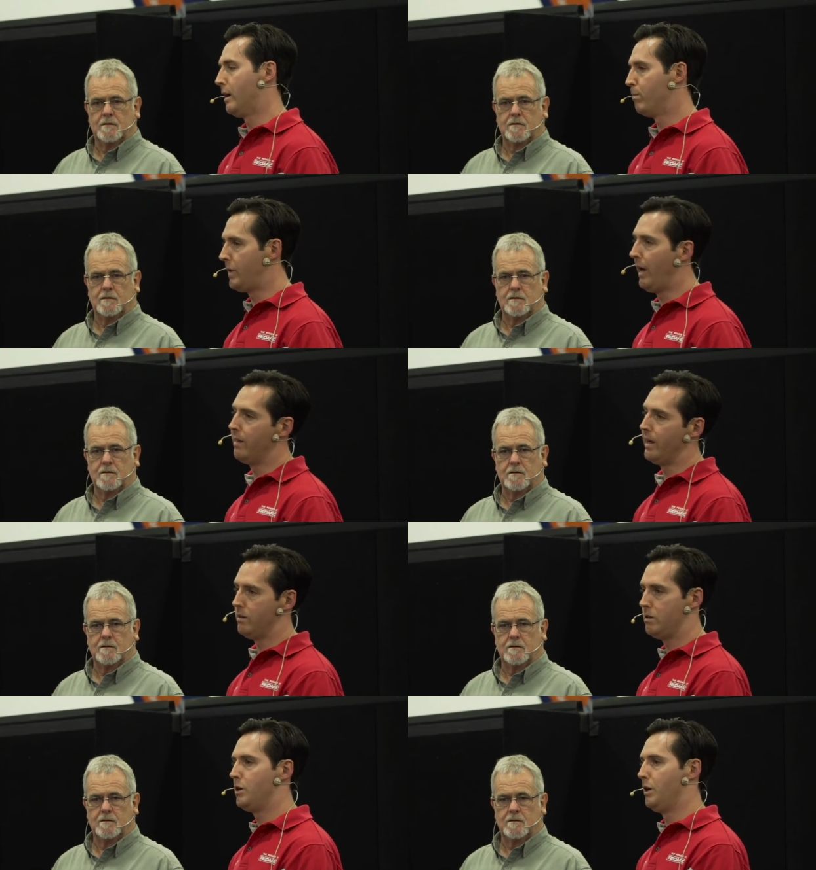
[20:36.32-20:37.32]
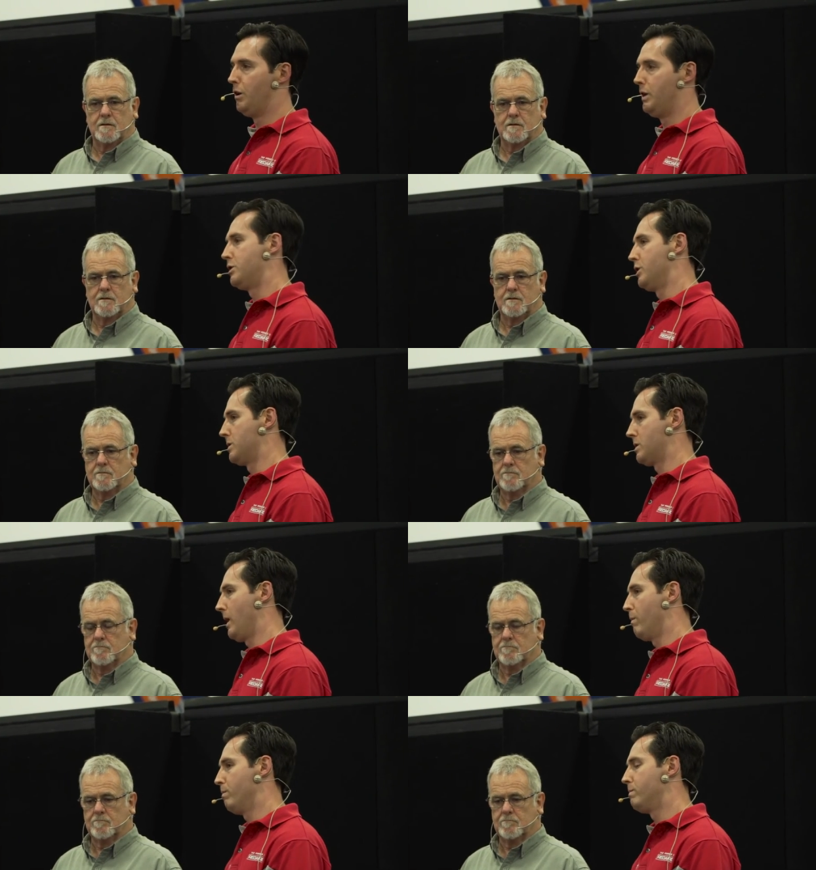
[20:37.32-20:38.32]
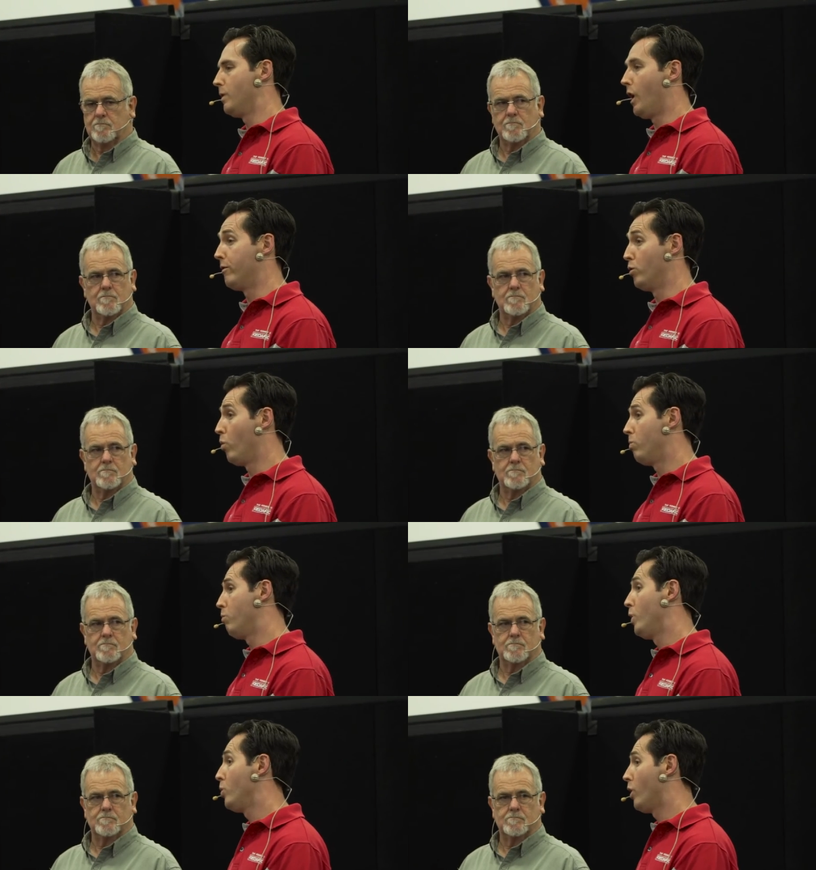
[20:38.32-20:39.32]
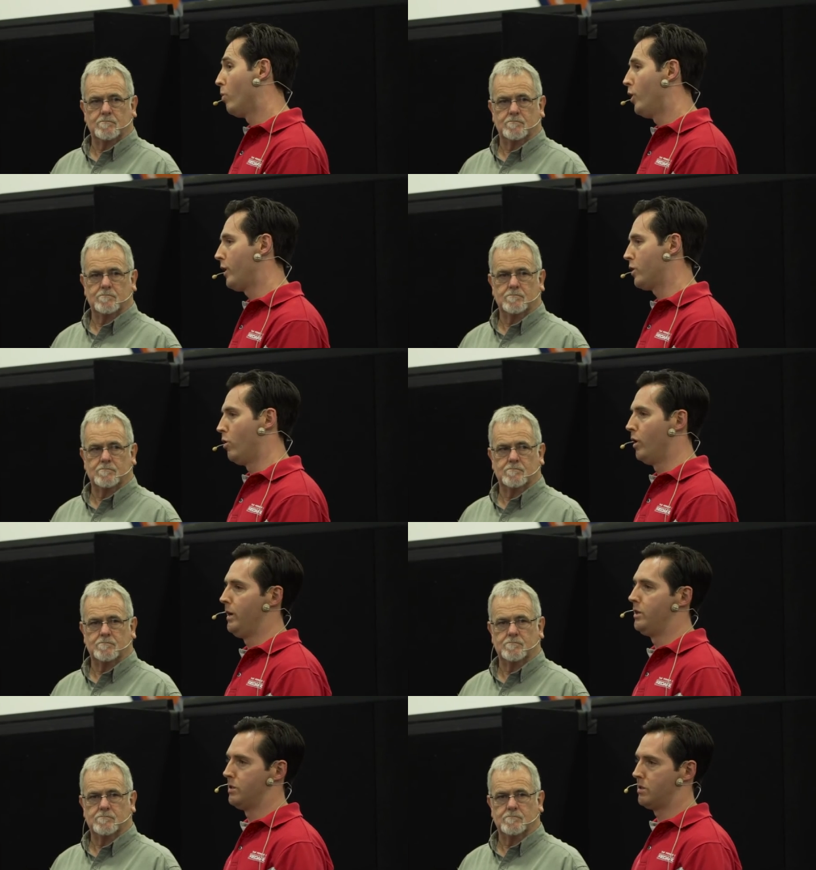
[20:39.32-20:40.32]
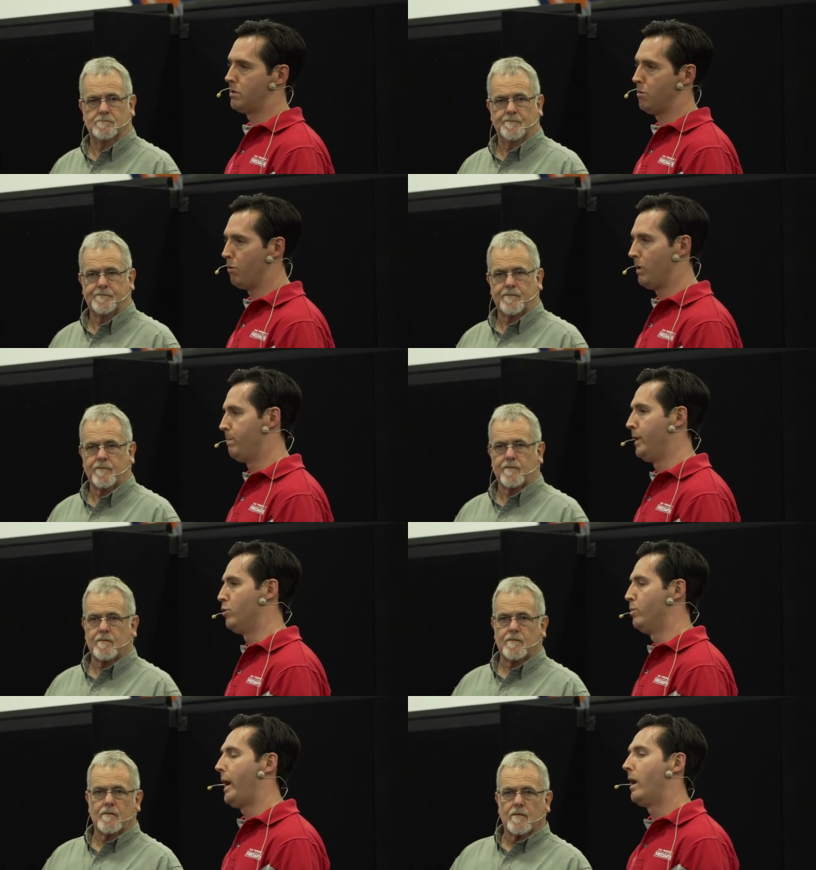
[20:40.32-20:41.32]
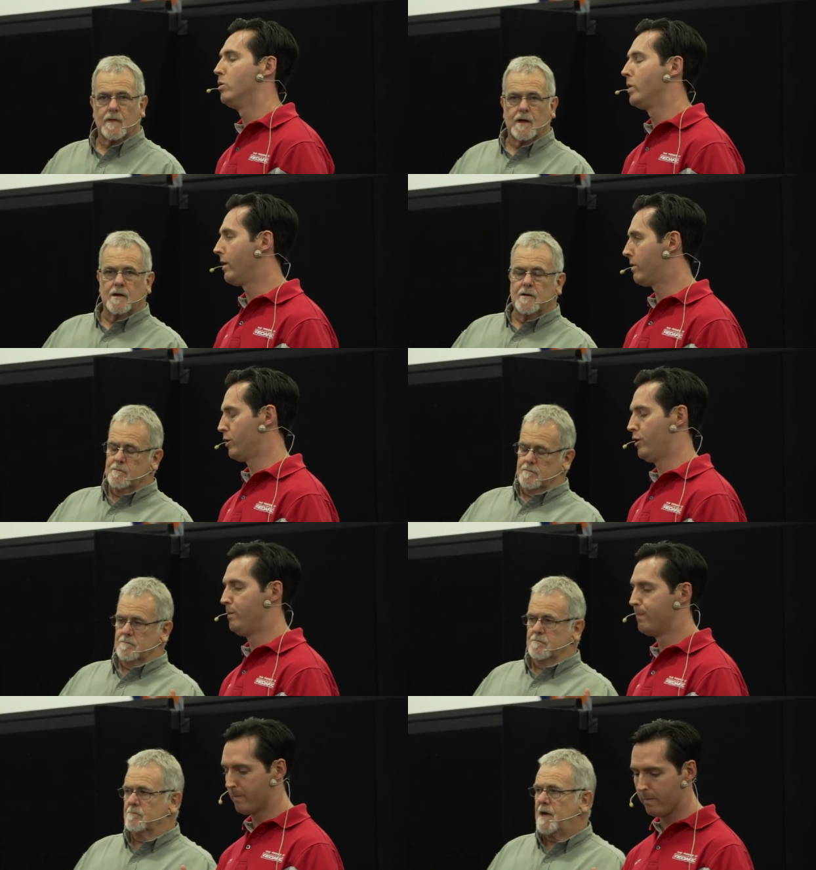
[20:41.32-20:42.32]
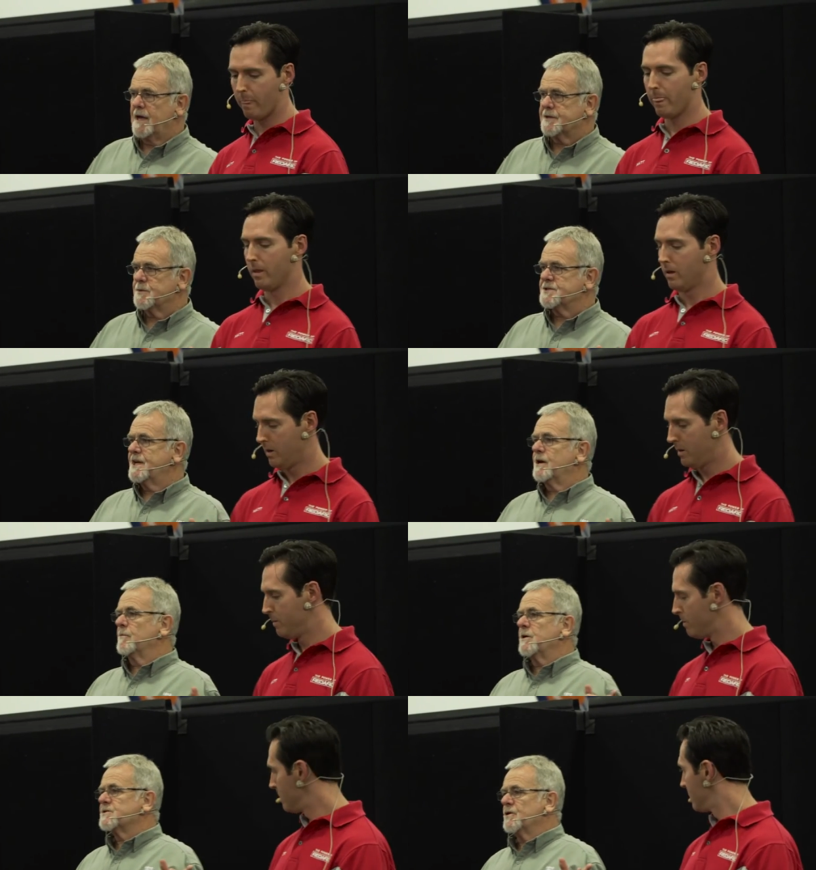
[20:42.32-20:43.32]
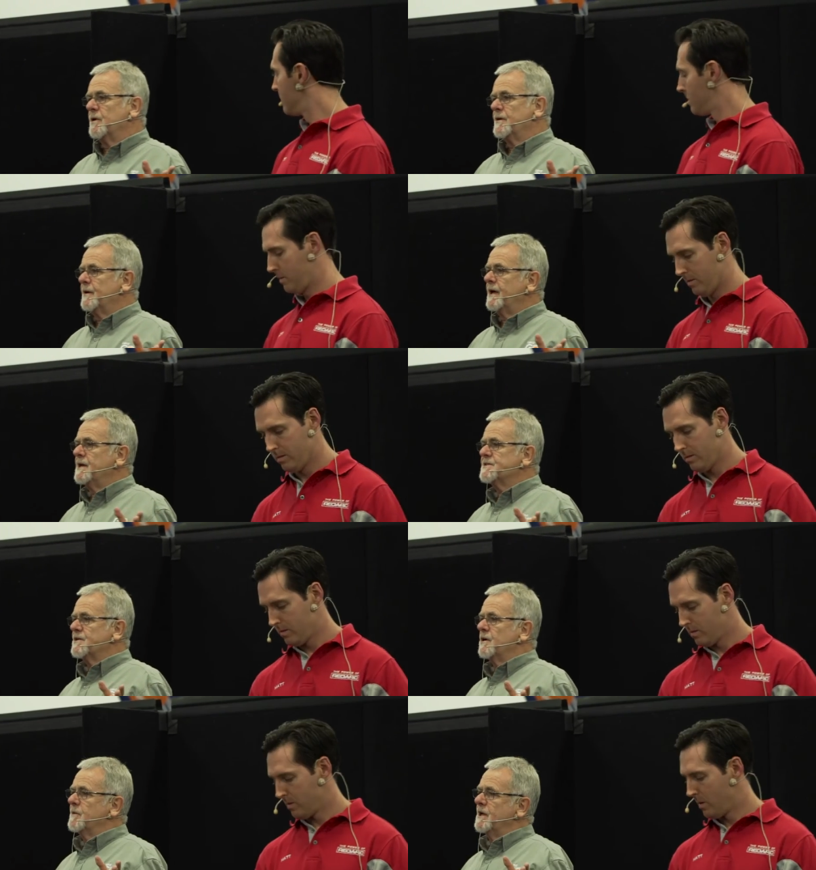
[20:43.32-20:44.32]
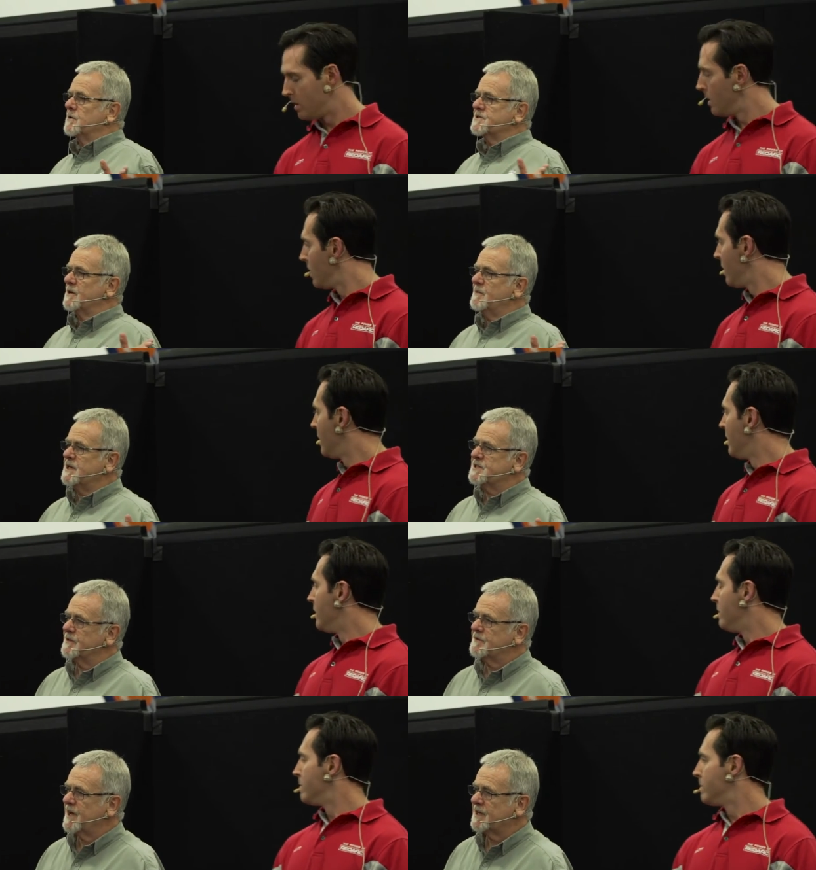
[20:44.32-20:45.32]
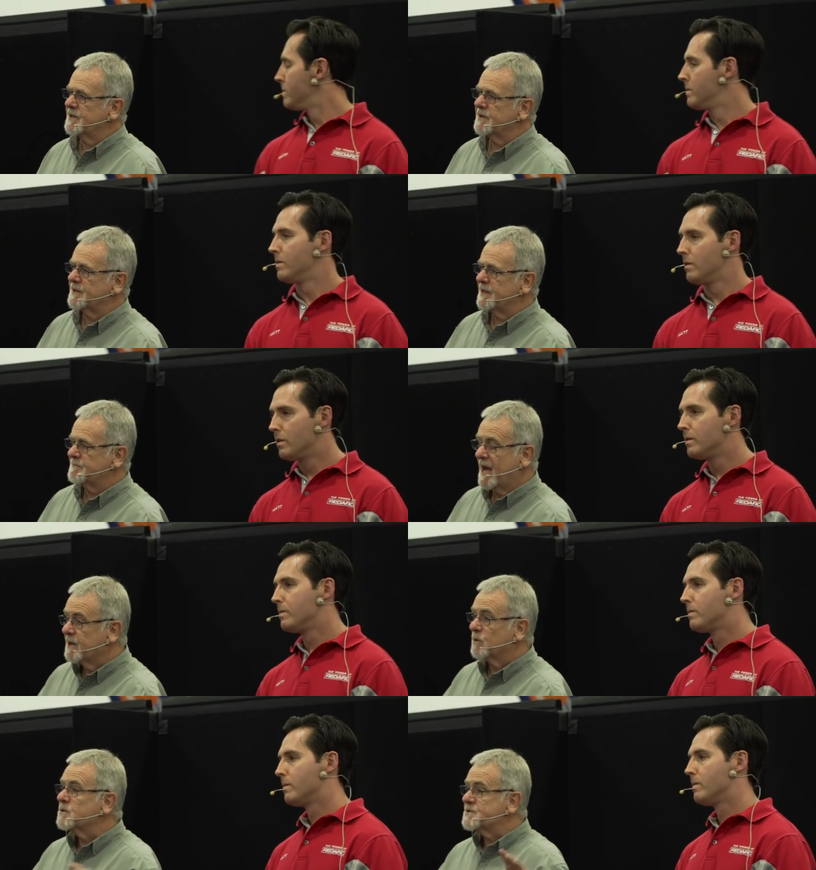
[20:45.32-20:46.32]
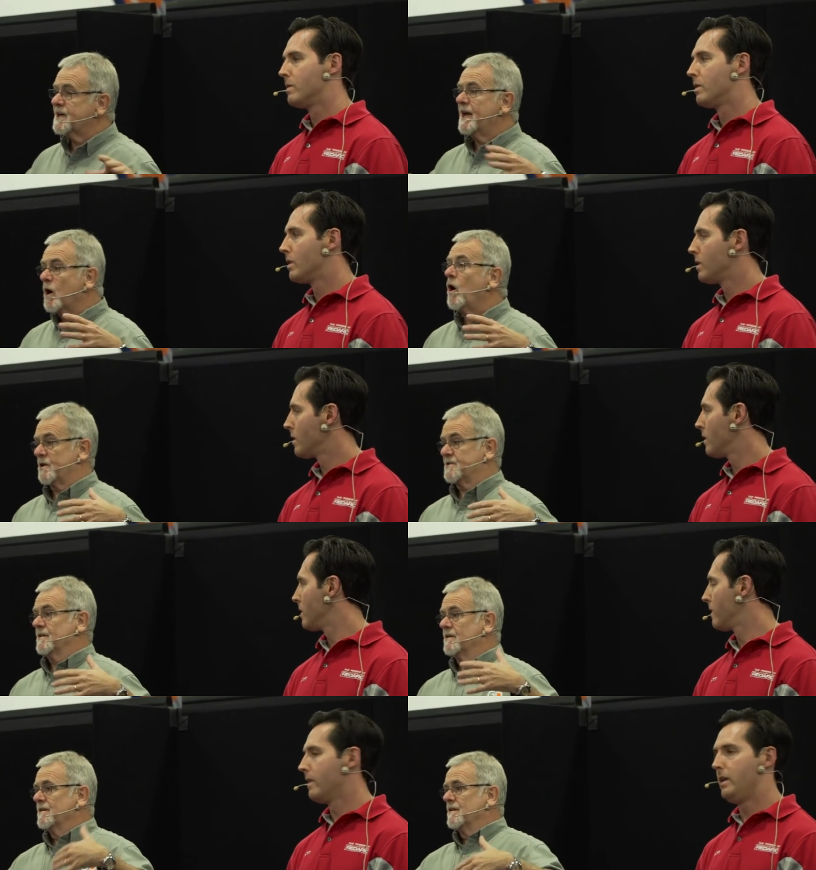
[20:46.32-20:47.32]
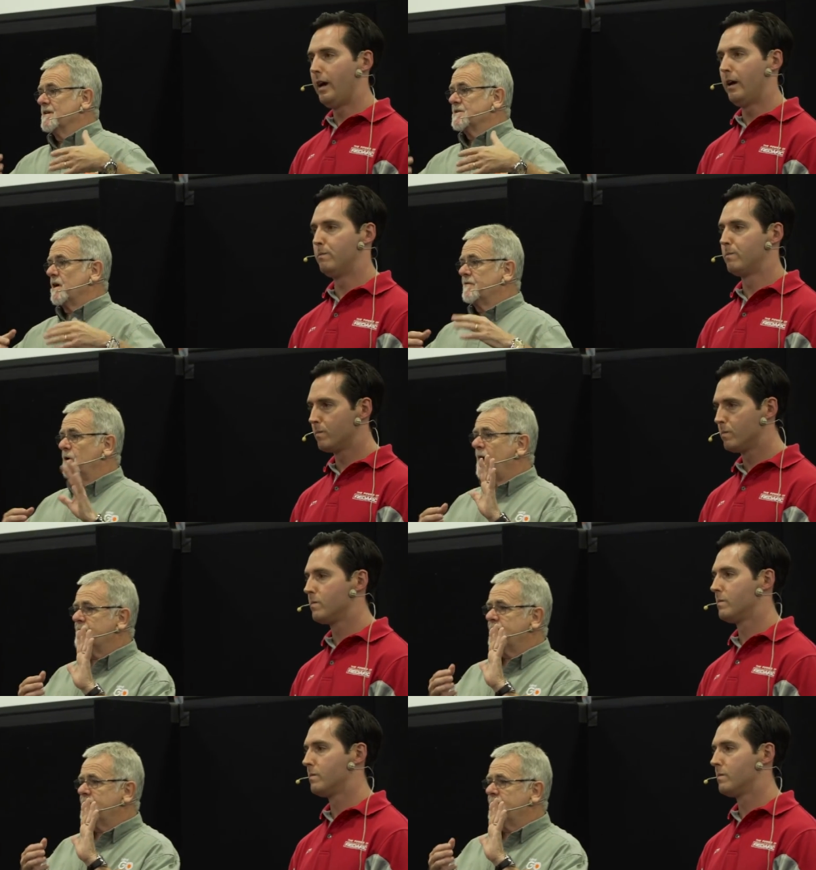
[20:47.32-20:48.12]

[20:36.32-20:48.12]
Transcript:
Speaker 1: um, yeah, they it's just um, either will not work or it just minimal power will get through.
Speaker 2: Matt was here. I'm not sure whether you're here, sir, but he also mentioned the fact that the panels get hot. Yeah. So if you have